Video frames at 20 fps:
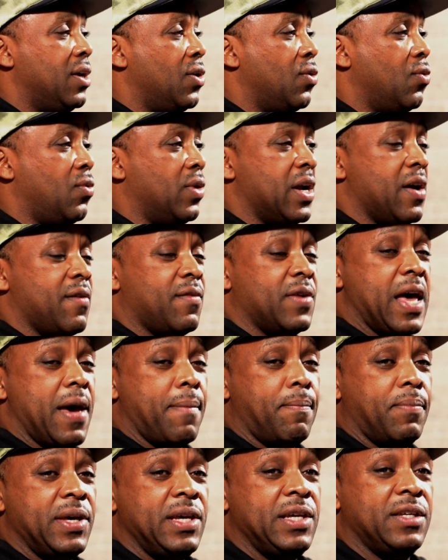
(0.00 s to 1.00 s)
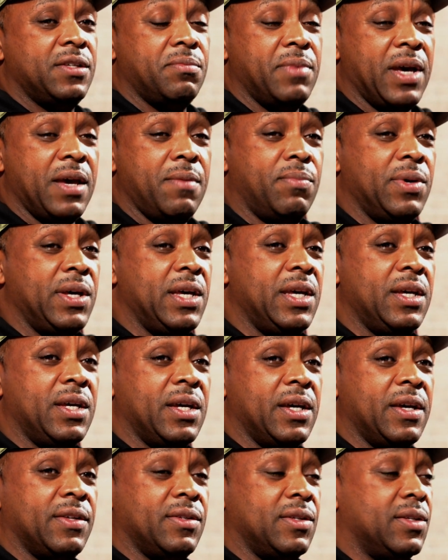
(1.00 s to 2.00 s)
Whatever that peace may
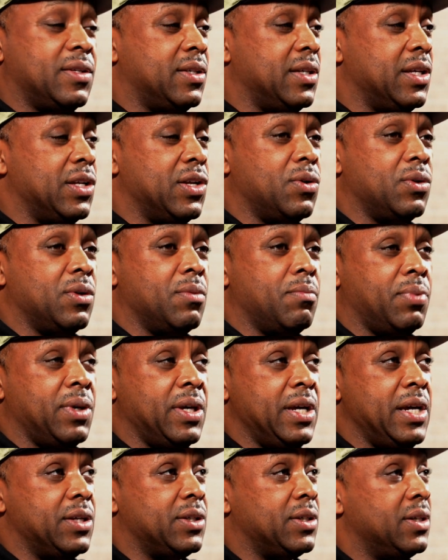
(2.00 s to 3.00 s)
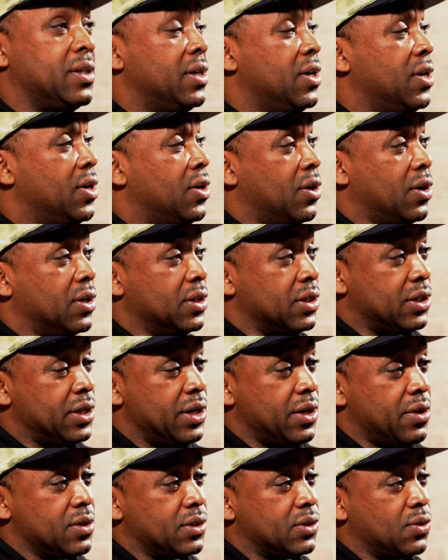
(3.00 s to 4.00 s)
be, is it sitting on the beach or just
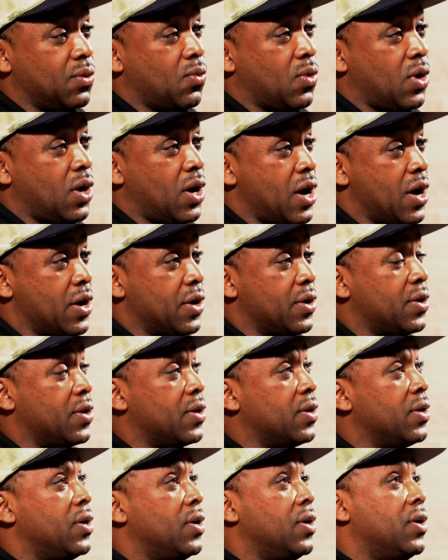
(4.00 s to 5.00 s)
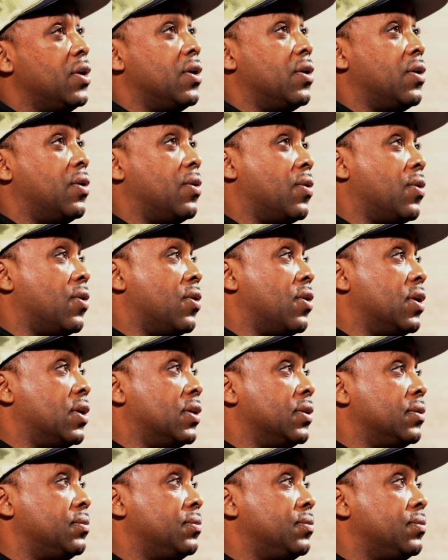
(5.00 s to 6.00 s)
hearing some water
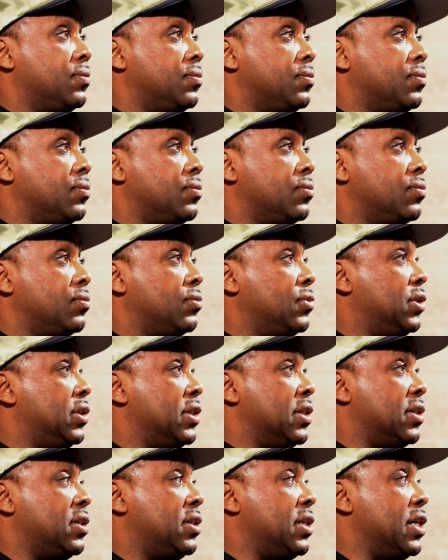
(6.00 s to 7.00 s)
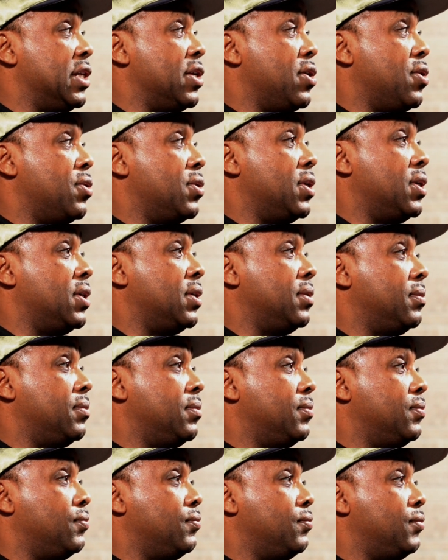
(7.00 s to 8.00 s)
or just sitting
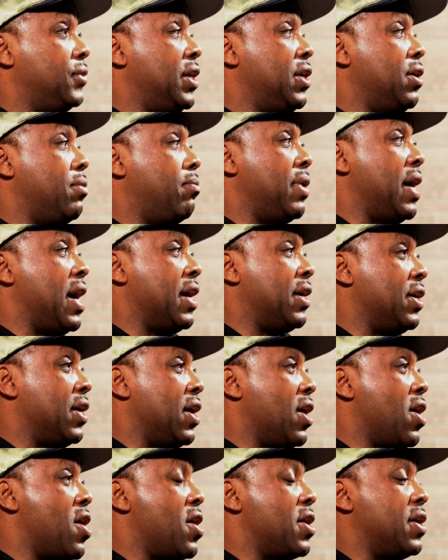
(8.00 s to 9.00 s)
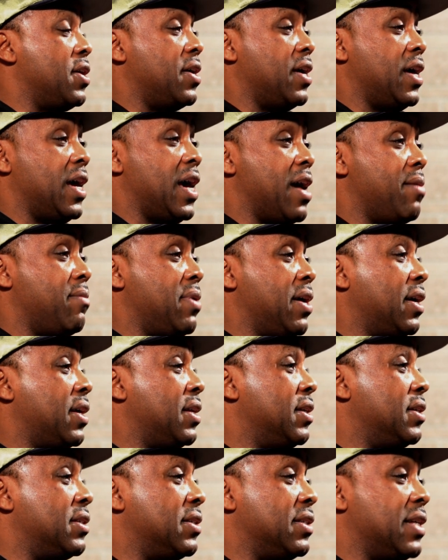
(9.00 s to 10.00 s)
in your backyard in your hammock
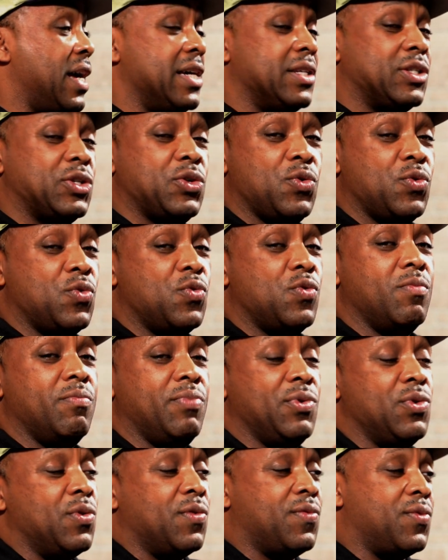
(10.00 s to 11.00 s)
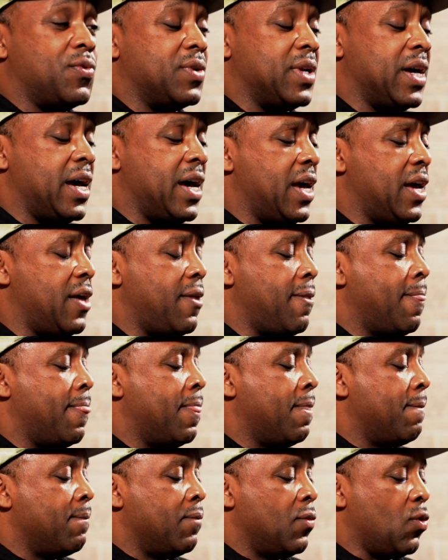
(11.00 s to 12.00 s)
and this nice, cool, beautiful day.
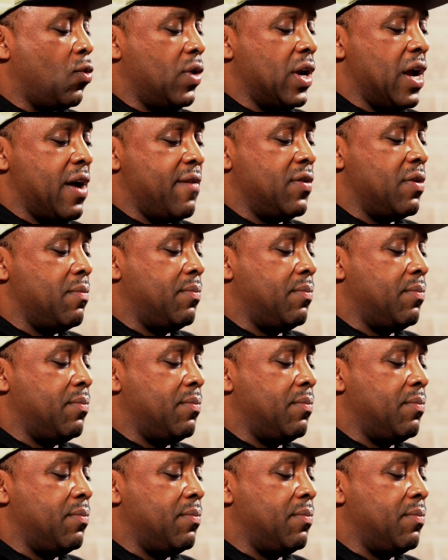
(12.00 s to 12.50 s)
Whatever